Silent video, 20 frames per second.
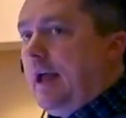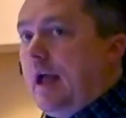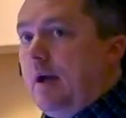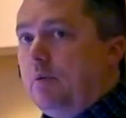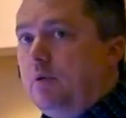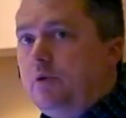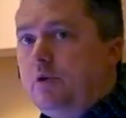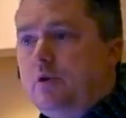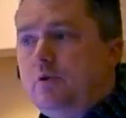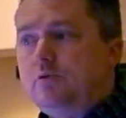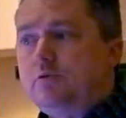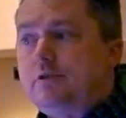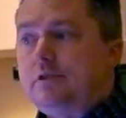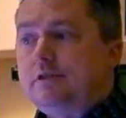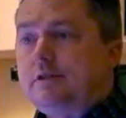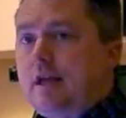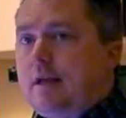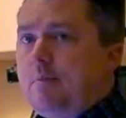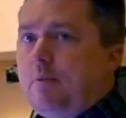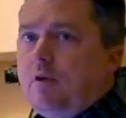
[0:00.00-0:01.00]
and we'll use the
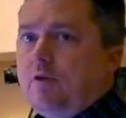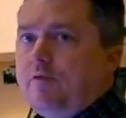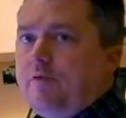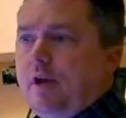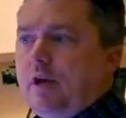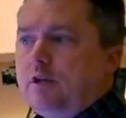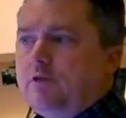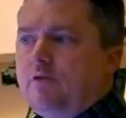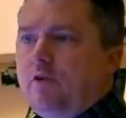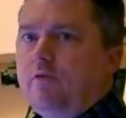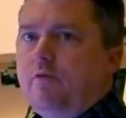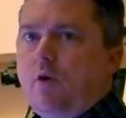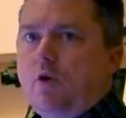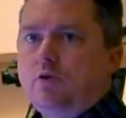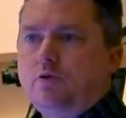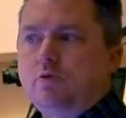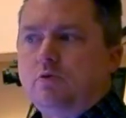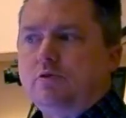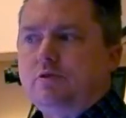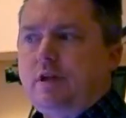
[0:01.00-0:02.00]
same interface for
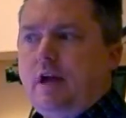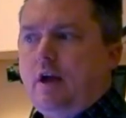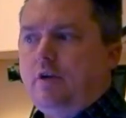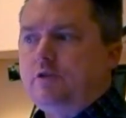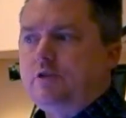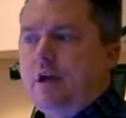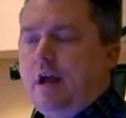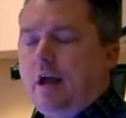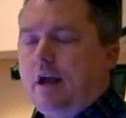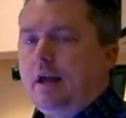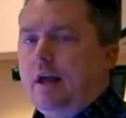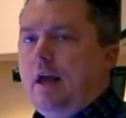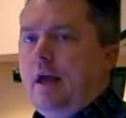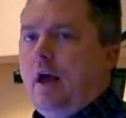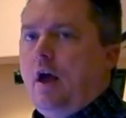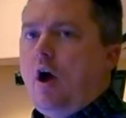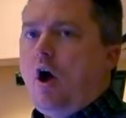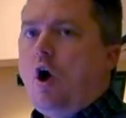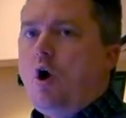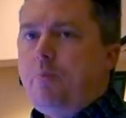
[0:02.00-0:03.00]
virtual sound check,
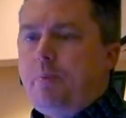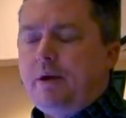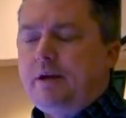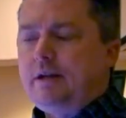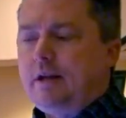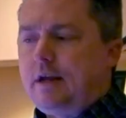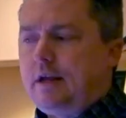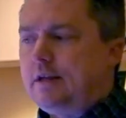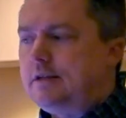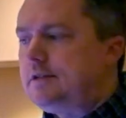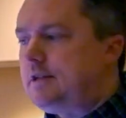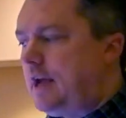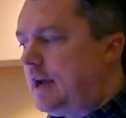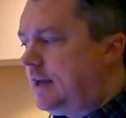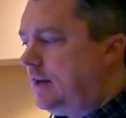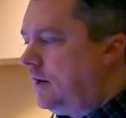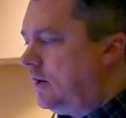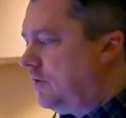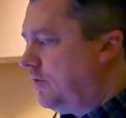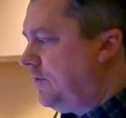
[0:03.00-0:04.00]
hoping to get a
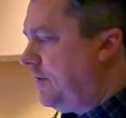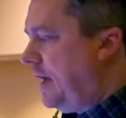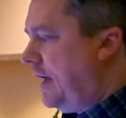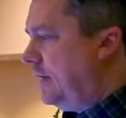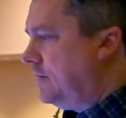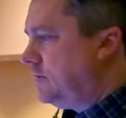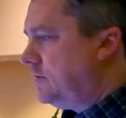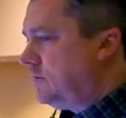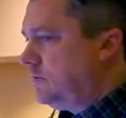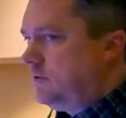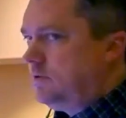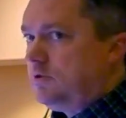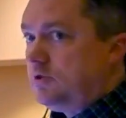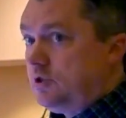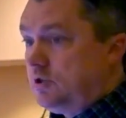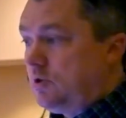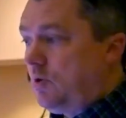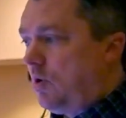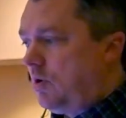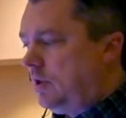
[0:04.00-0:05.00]
second interface
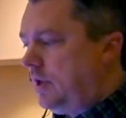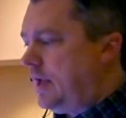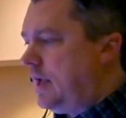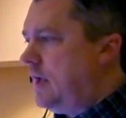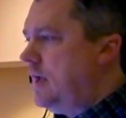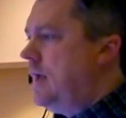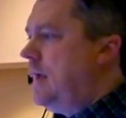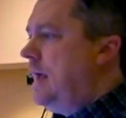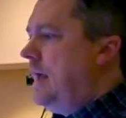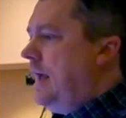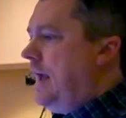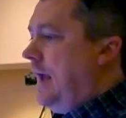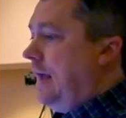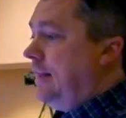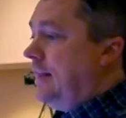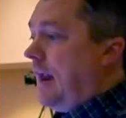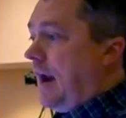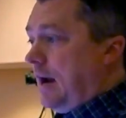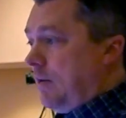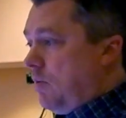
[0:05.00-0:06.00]
shortly,
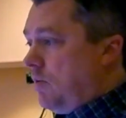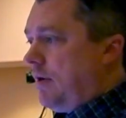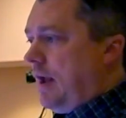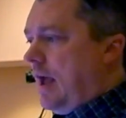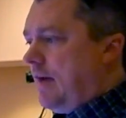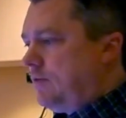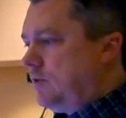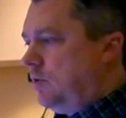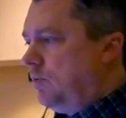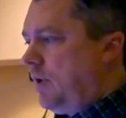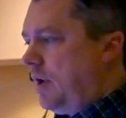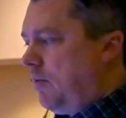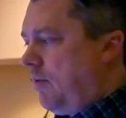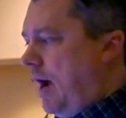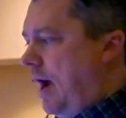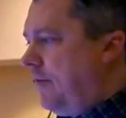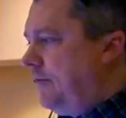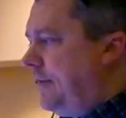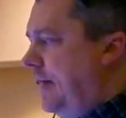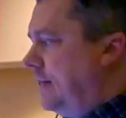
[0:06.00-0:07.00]
and then I won't have to
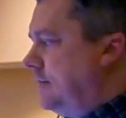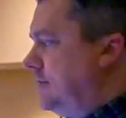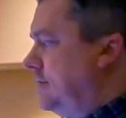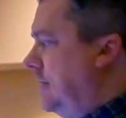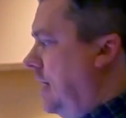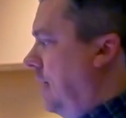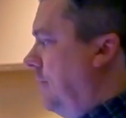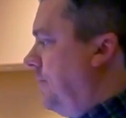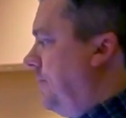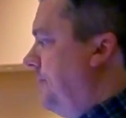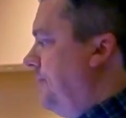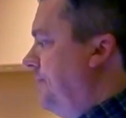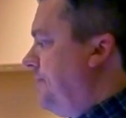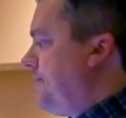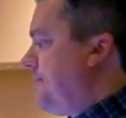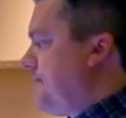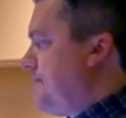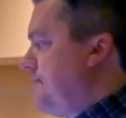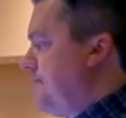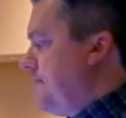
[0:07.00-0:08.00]
reroute that stuff.
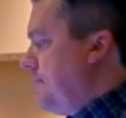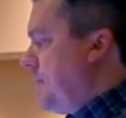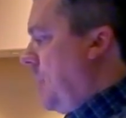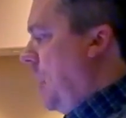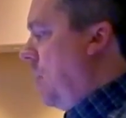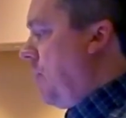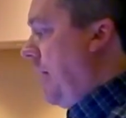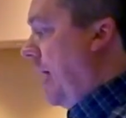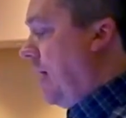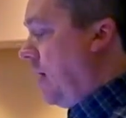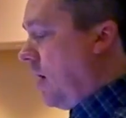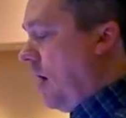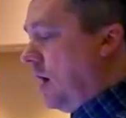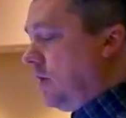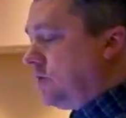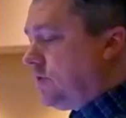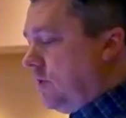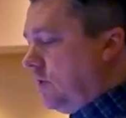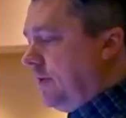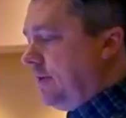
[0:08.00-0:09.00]
Okay,
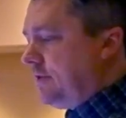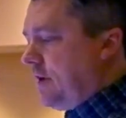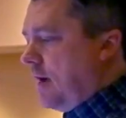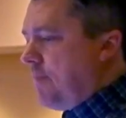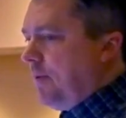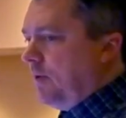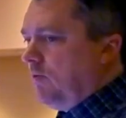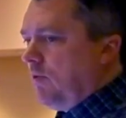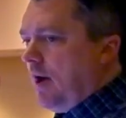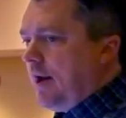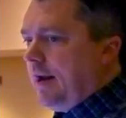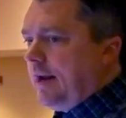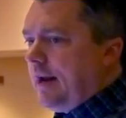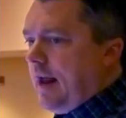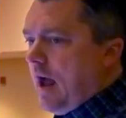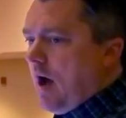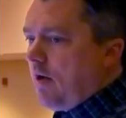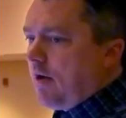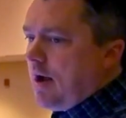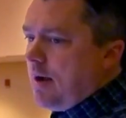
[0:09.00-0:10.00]
console is up and running
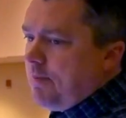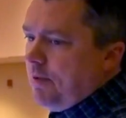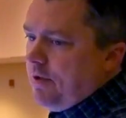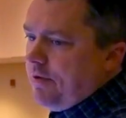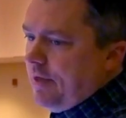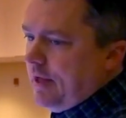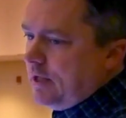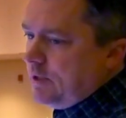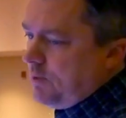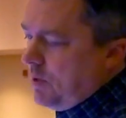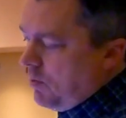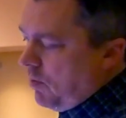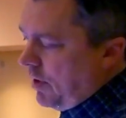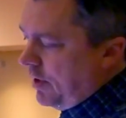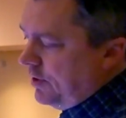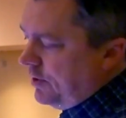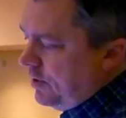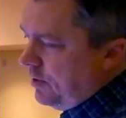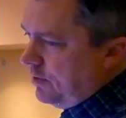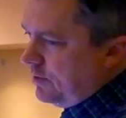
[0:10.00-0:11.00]
now. A couple of things we
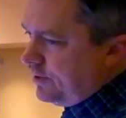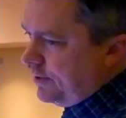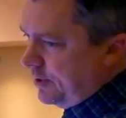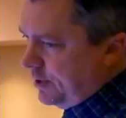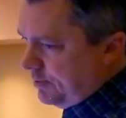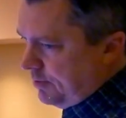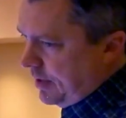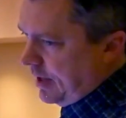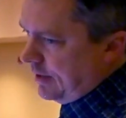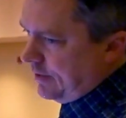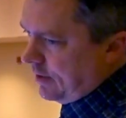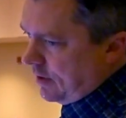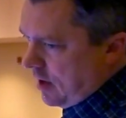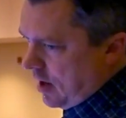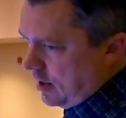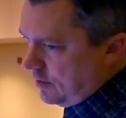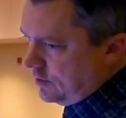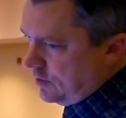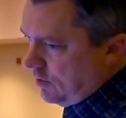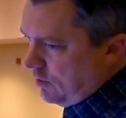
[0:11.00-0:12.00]
want to do as soon as we get the
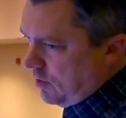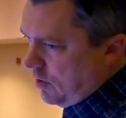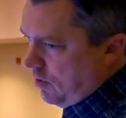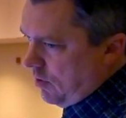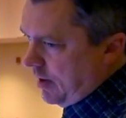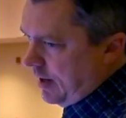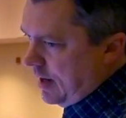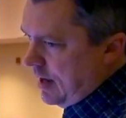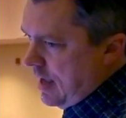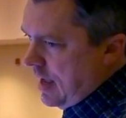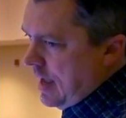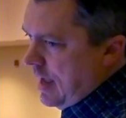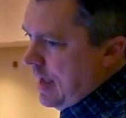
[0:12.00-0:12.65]
console going